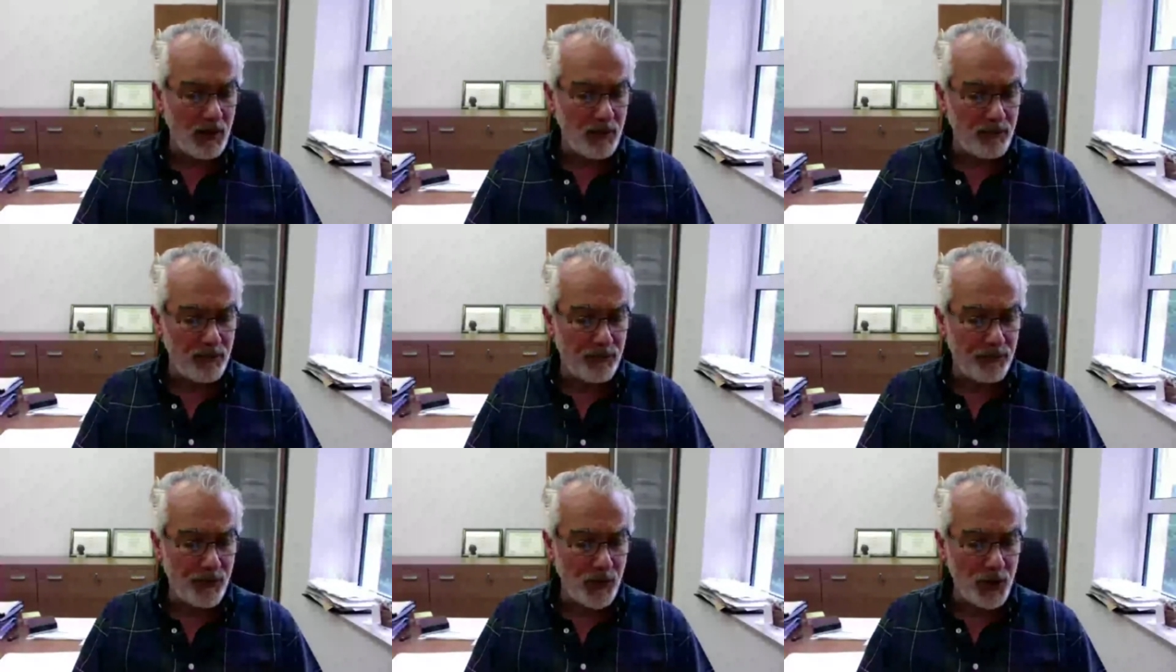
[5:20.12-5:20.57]

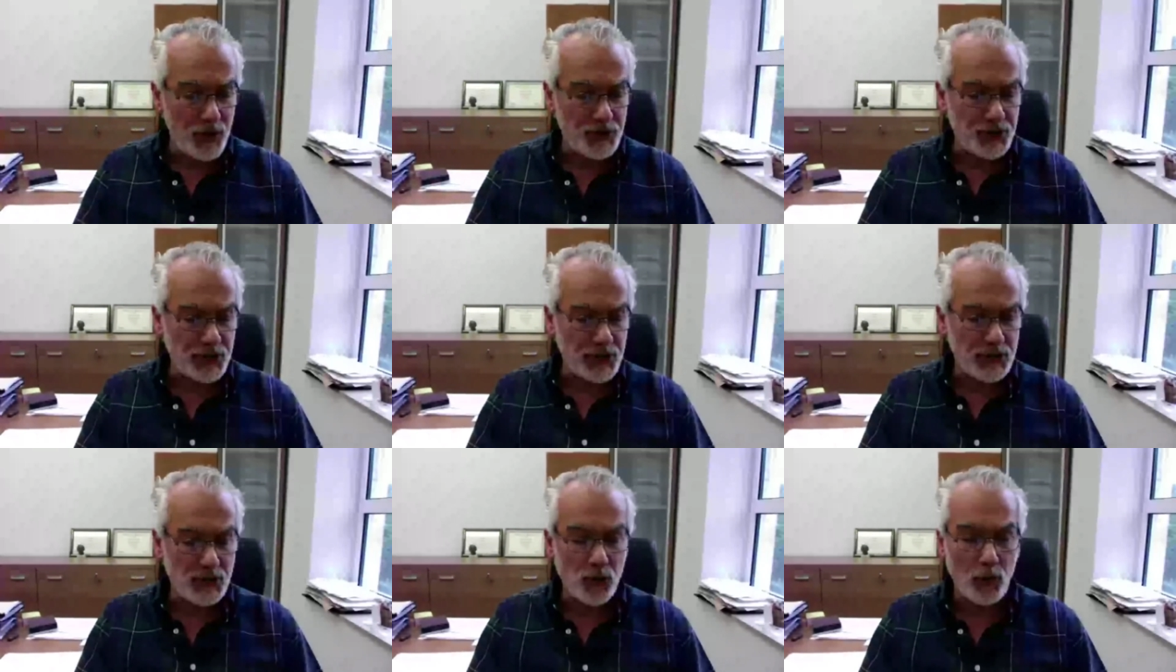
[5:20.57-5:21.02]

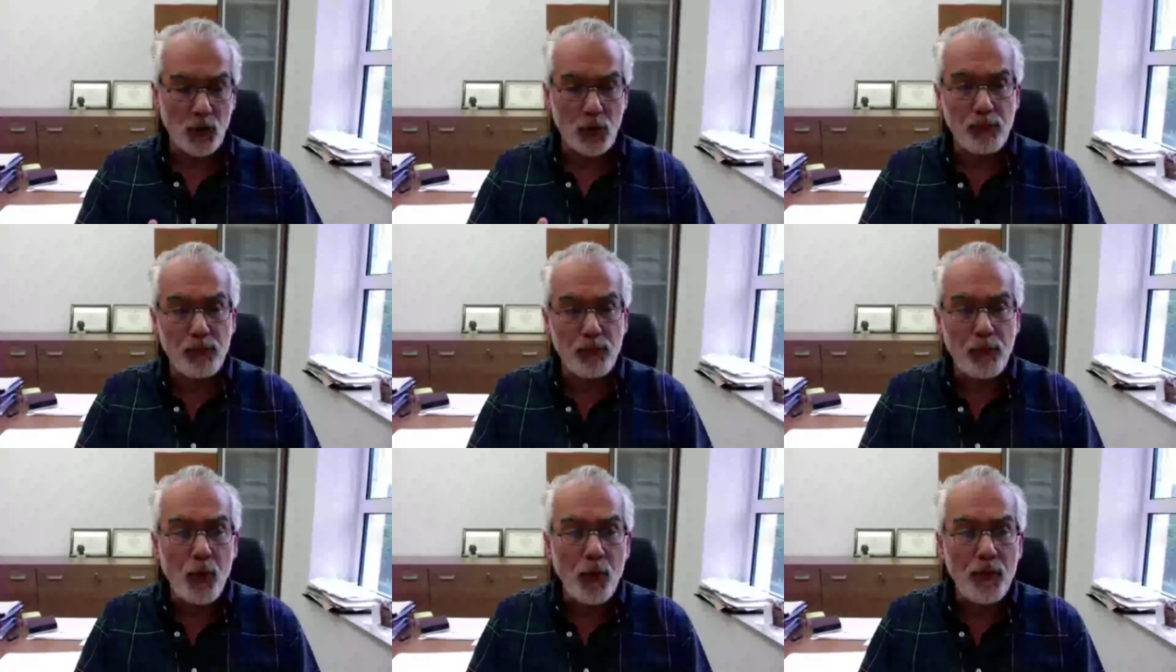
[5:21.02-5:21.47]
versions or
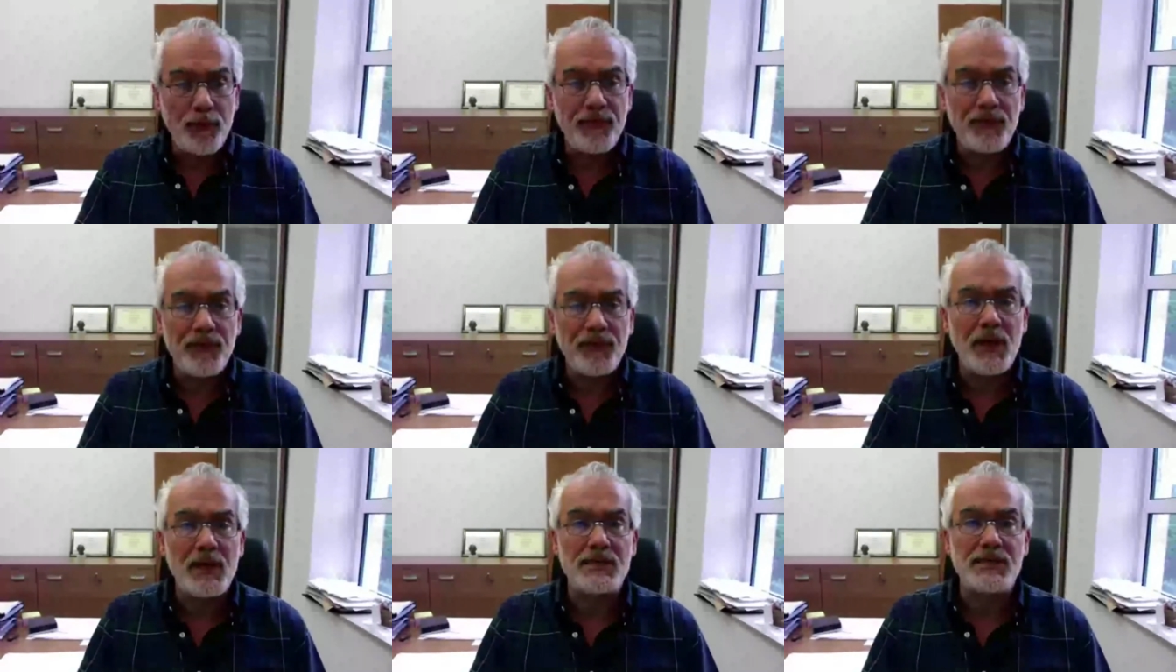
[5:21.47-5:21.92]
both
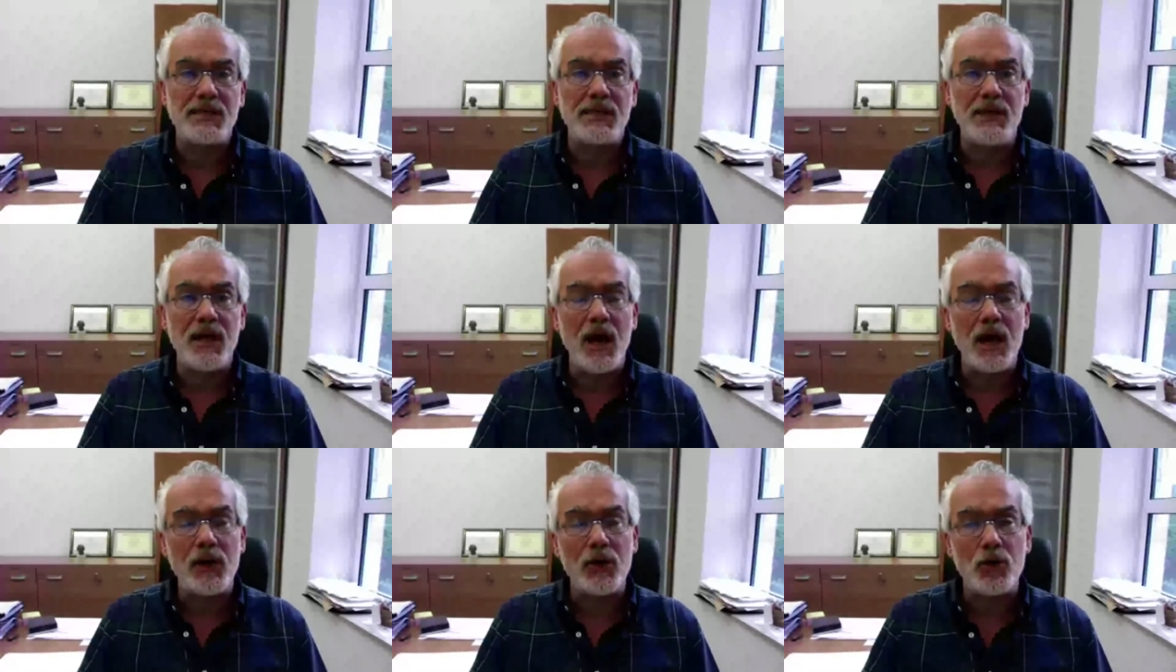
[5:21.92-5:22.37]
the
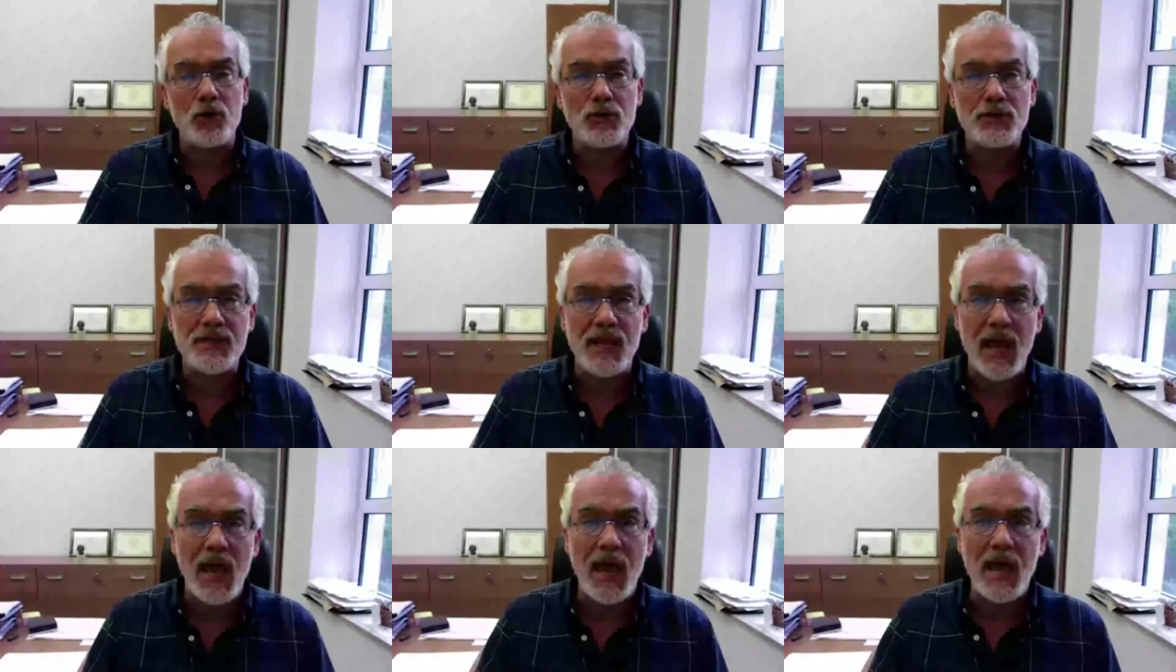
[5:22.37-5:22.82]

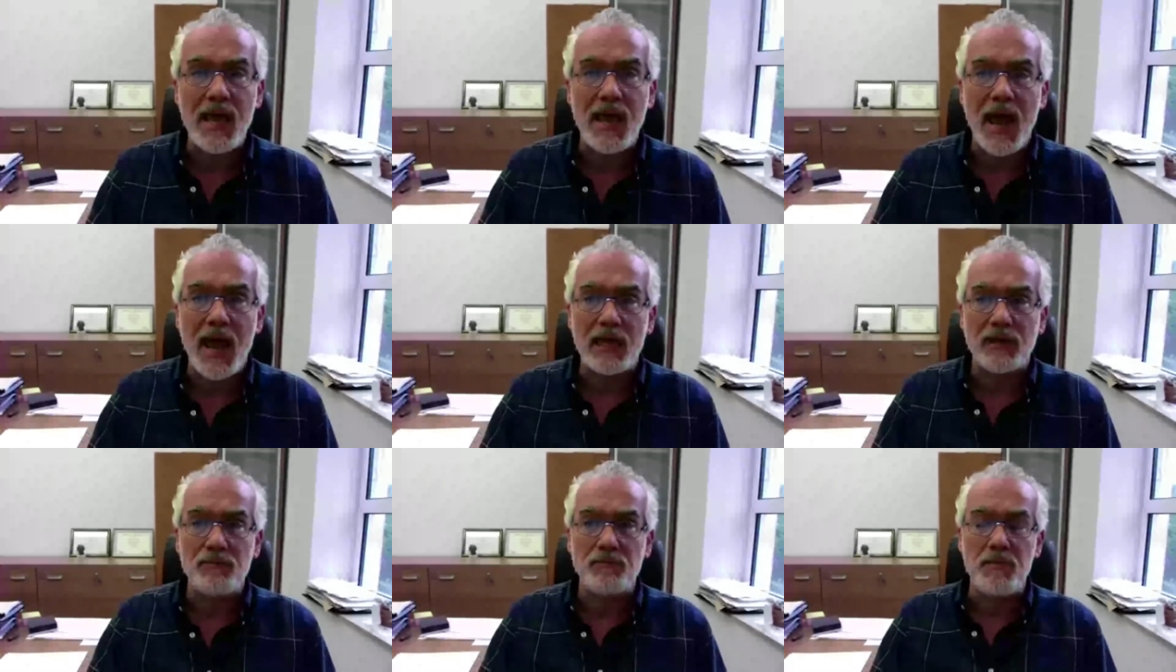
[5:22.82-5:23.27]
scenarios A
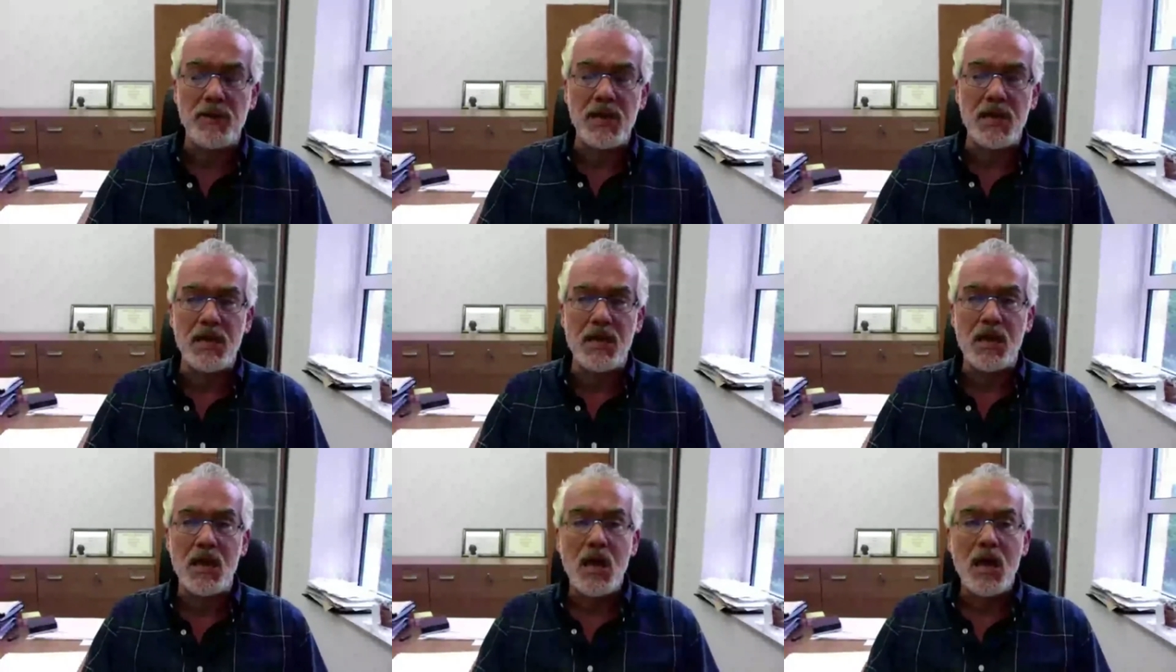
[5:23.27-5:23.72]
and
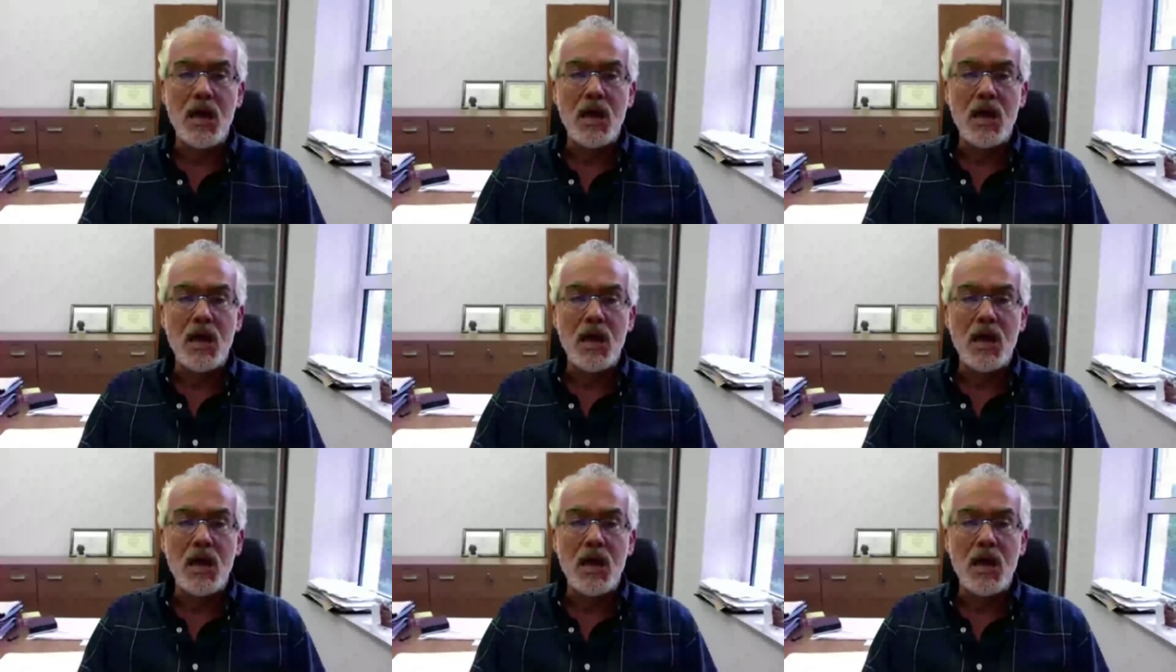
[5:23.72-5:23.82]
B